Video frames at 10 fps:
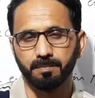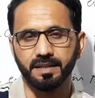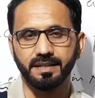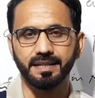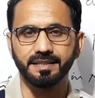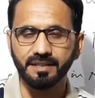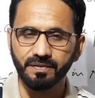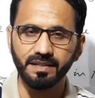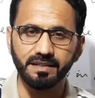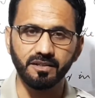Present
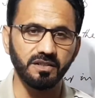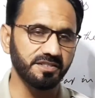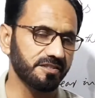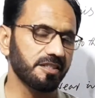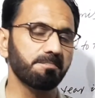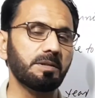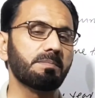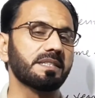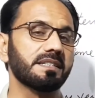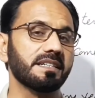indefinite or simple
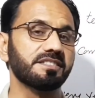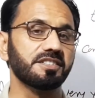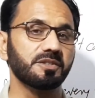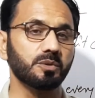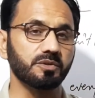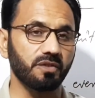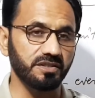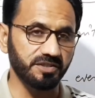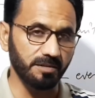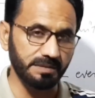present tense is used for
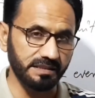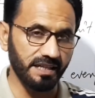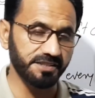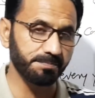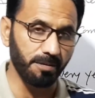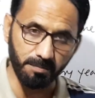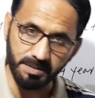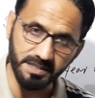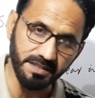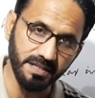something that's
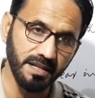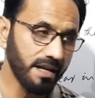permanent,